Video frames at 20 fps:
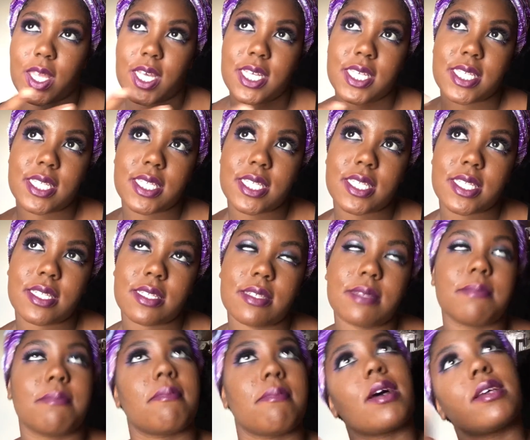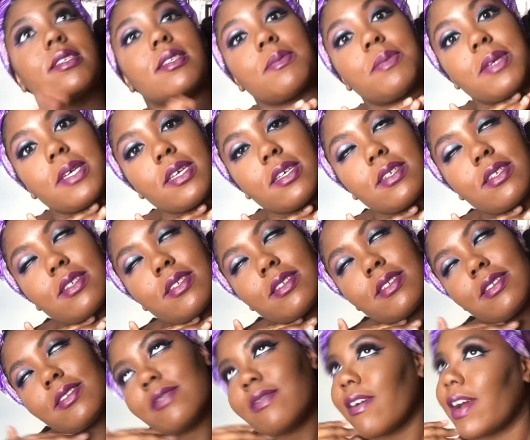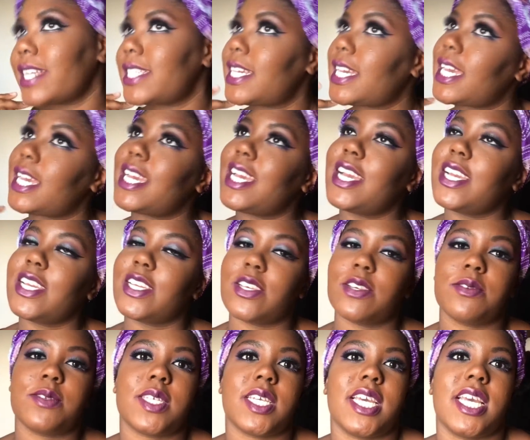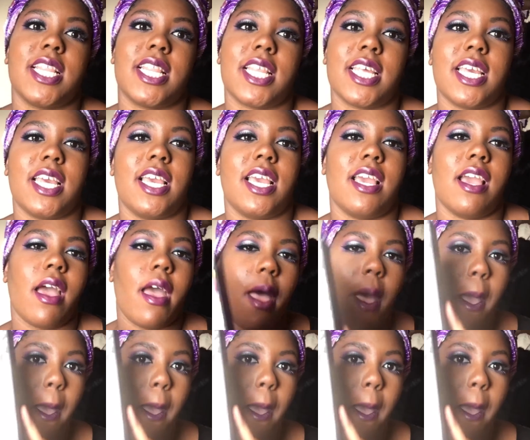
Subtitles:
this masterpiece right here using the